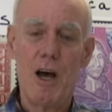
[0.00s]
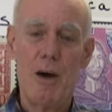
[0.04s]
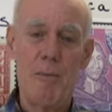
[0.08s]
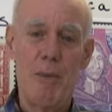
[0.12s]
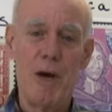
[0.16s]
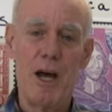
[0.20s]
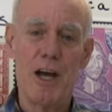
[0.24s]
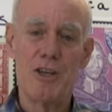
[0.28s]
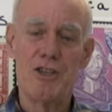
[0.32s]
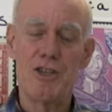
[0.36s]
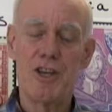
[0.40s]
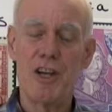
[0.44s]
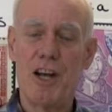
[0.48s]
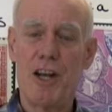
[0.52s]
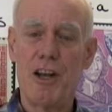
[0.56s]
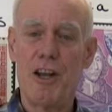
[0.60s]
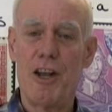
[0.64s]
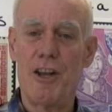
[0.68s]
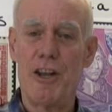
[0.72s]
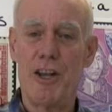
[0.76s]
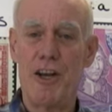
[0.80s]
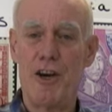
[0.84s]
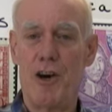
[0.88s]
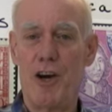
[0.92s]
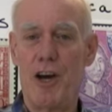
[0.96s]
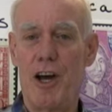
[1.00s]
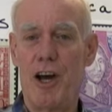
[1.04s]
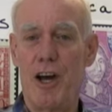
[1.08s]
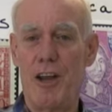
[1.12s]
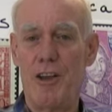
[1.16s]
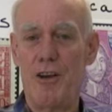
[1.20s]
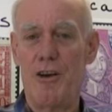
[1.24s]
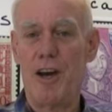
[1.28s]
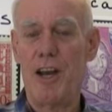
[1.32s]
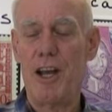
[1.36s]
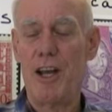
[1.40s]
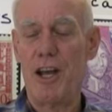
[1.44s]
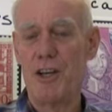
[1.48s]
Pascal, on the
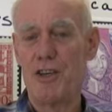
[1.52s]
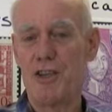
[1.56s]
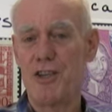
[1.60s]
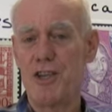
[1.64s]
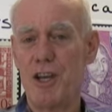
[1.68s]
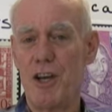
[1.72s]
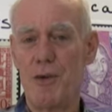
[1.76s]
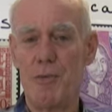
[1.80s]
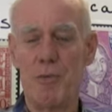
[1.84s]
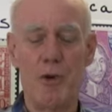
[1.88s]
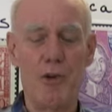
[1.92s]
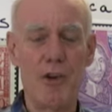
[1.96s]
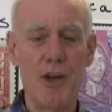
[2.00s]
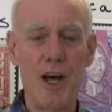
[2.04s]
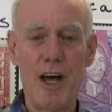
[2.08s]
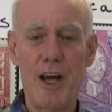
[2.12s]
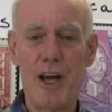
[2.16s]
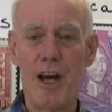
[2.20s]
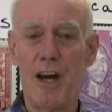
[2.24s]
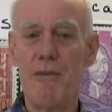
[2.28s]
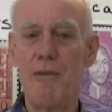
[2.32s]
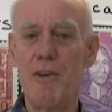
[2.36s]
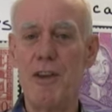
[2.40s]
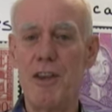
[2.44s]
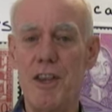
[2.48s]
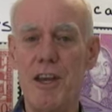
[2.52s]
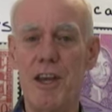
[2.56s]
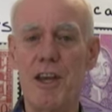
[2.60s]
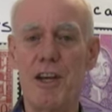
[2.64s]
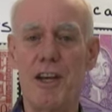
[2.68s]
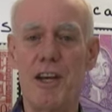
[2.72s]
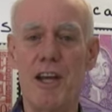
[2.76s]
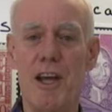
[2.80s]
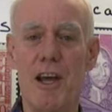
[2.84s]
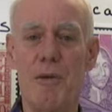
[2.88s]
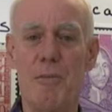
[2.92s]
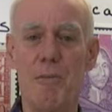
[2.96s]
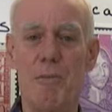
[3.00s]
other hand, said, well, not everything
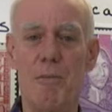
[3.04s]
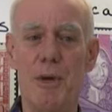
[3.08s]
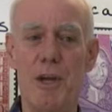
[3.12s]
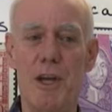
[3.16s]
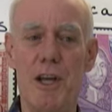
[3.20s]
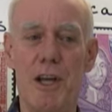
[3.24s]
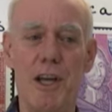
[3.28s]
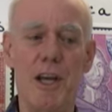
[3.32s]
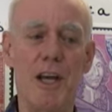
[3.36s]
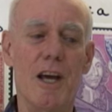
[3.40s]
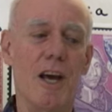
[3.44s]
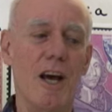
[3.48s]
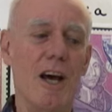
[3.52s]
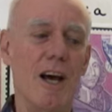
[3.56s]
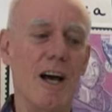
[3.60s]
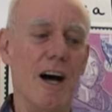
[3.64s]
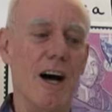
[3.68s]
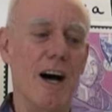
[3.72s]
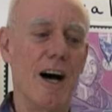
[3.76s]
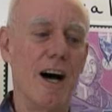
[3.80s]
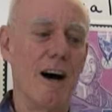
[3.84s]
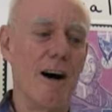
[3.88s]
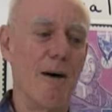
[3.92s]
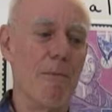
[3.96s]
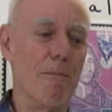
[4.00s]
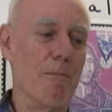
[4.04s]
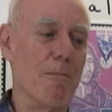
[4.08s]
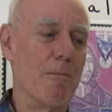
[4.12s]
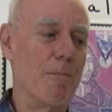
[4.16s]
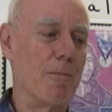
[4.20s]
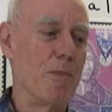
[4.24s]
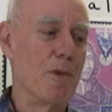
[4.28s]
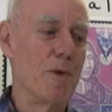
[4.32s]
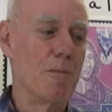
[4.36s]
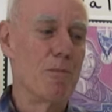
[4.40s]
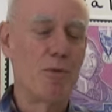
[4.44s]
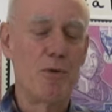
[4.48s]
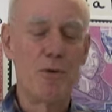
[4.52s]
can be um,
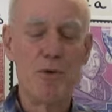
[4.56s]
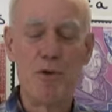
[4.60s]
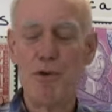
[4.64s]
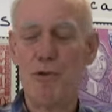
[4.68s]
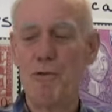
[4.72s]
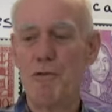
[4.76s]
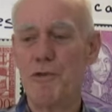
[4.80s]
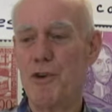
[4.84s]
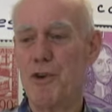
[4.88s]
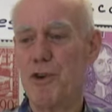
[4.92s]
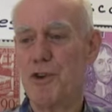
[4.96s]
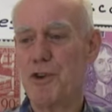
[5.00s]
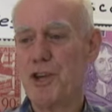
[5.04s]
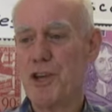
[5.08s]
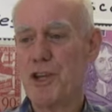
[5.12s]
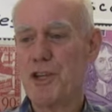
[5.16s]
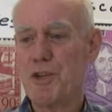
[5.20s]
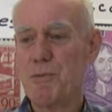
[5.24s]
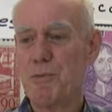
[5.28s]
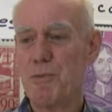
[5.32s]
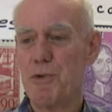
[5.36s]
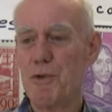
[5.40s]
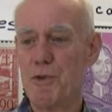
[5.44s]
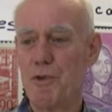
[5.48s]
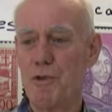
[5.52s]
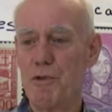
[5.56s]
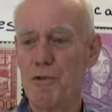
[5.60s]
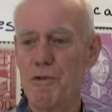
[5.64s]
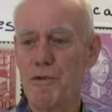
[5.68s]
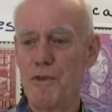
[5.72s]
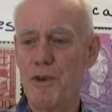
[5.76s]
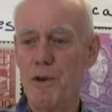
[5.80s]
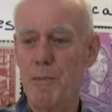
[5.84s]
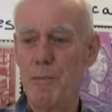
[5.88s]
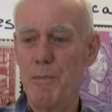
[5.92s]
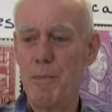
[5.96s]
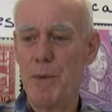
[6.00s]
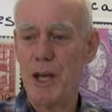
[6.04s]
proved or
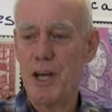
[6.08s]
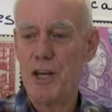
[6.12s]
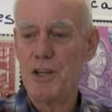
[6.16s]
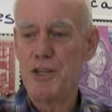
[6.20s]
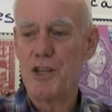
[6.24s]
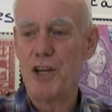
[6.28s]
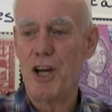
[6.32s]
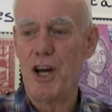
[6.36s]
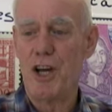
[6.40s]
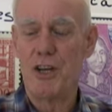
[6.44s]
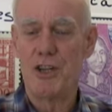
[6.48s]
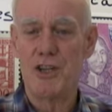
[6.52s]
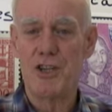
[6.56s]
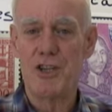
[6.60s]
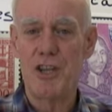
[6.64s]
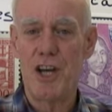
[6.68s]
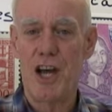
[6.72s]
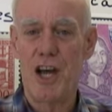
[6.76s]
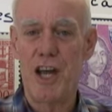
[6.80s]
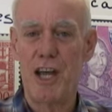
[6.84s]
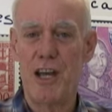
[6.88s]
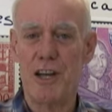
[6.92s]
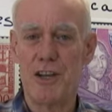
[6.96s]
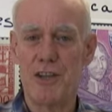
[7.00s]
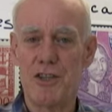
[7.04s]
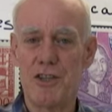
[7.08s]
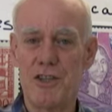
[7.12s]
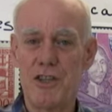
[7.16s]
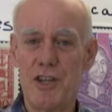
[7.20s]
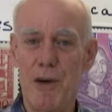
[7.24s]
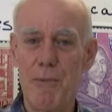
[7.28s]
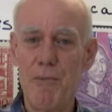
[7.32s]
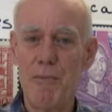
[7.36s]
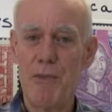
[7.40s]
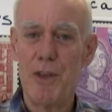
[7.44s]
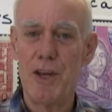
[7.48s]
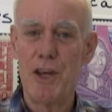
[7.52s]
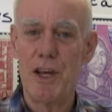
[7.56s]
disproved based on science.
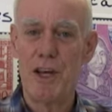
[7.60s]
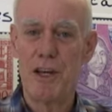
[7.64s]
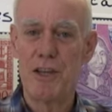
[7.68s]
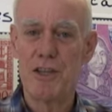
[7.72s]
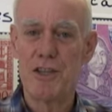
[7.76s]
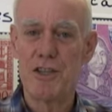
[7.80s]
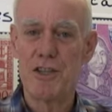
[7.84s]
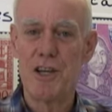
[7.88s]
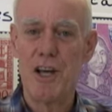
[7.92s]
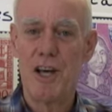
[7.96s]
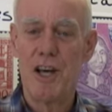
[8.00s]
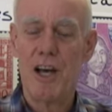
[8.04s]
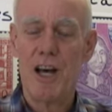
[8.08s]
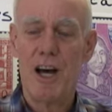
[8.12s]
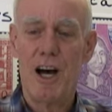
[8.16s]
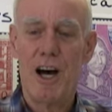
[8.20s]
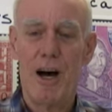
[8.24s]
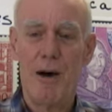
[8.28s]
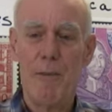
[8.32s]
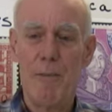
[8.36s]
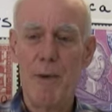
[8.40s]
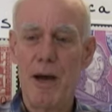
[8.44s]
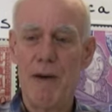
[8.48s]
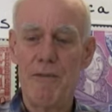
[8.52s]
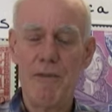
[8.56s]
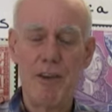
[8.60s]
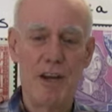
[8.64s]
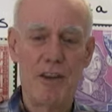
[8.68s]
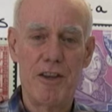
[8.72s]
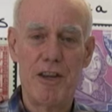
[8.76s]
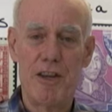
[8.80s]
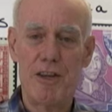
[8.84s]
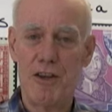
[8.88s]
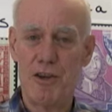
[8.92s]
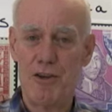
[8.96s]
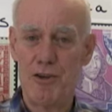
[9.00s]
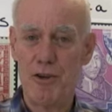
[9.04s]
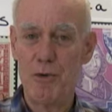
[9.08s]
Some things um, have
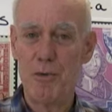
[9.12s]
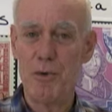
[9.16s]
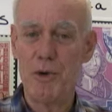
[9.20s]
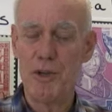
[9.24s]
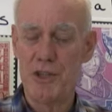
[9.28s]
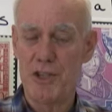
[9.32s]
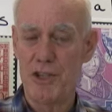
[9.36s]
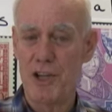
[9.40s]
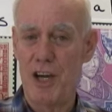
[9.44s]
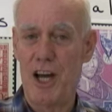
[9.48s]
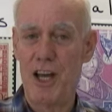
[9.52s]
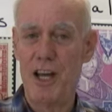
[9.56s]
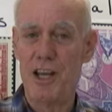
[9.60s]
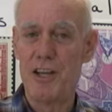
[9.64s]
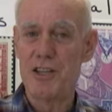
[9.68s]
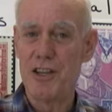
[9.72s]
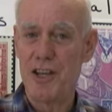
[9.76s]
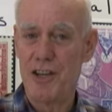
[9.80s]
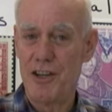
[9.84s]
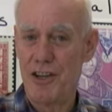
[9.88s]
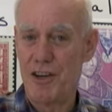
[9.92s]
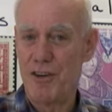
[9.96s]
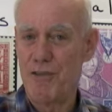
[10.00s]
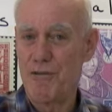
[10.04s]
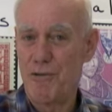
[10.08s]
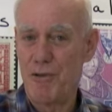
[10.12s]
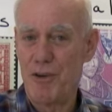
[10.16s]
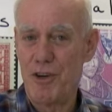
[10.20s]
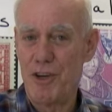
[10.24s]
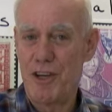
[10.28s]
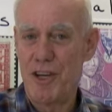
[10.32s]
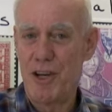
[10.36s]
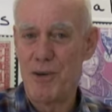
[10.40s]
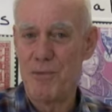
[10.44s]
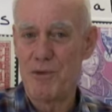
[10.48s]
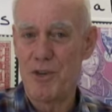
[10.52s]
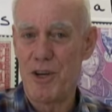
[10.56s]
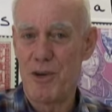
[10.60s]
nothing to do with science, and therefore he
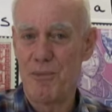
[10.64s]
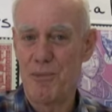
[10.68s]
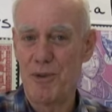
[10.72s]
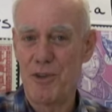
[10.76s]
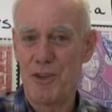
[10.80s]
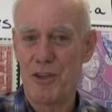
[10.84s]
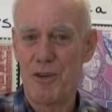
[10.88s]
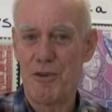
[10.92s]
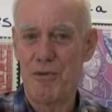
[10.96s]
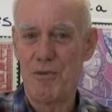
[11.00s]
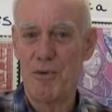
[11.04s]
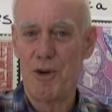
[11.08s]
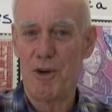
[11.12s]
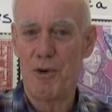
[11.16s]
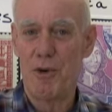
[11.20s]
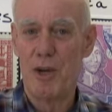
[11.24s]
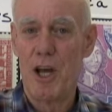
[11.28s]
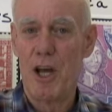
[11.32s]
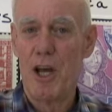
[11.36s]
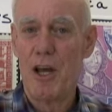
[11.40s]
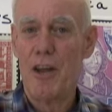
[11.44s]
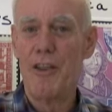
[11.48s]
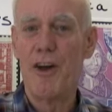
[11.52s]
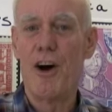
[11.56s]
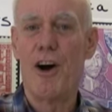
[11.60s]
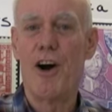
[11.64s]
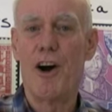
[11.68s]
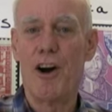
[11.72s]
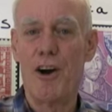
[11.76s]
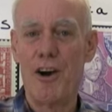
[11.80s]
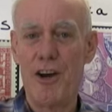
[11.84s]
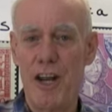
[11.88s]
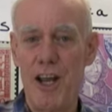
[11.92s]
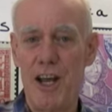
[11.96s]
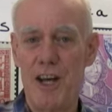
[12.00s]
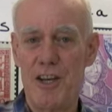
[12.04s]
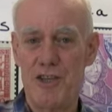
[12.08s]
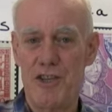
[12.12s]
comes up with the quote, "The
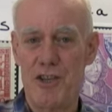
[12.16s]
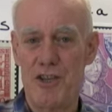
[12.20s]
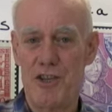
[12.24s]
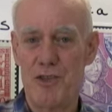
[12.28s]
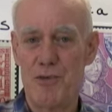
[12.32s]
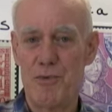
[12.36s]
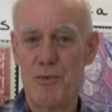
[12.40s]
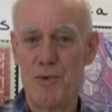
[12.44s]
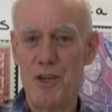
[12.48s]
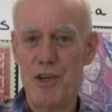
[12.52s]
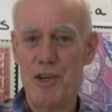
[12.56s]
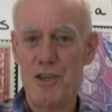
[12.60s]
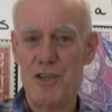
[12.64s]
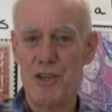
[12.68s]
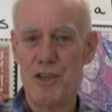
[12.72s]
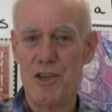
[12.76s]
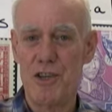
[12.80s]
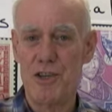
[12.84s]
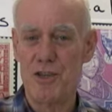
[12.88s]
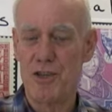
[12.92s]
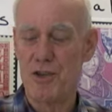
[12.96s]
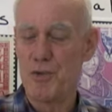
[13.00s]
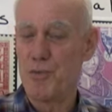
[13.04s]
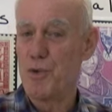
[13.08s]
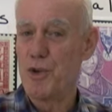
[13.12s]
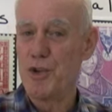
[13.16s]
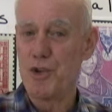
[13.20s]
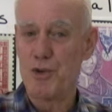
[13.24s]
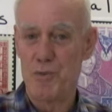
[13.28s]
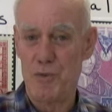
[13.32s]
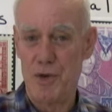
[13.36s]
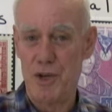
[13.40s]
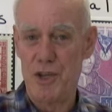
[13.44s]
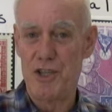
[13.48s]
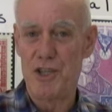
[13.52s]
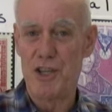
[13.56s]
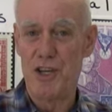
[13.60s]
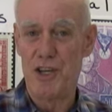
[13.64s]
heart has its reasons, which
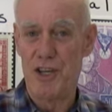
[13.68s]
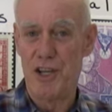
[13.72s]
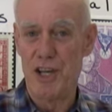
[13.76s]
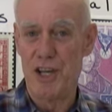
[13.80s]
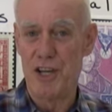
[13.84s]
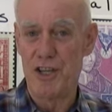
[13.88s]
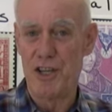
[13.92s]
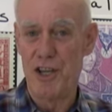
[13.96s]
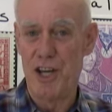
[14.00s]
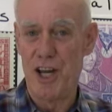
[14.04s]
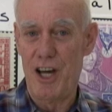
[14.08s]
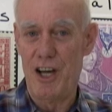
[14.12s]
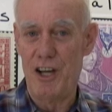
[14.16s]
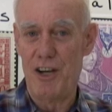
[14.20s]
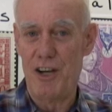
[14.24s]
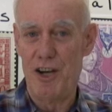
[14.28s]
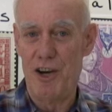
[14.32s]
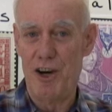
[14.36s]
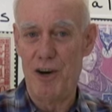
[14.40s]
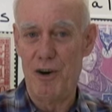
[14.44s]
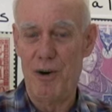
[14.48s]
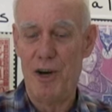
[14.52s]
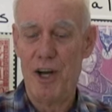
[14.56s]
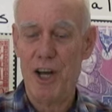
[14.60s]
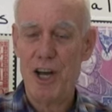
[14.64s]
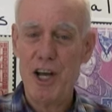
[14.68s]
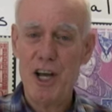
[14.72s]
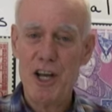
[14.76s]
reason does not know."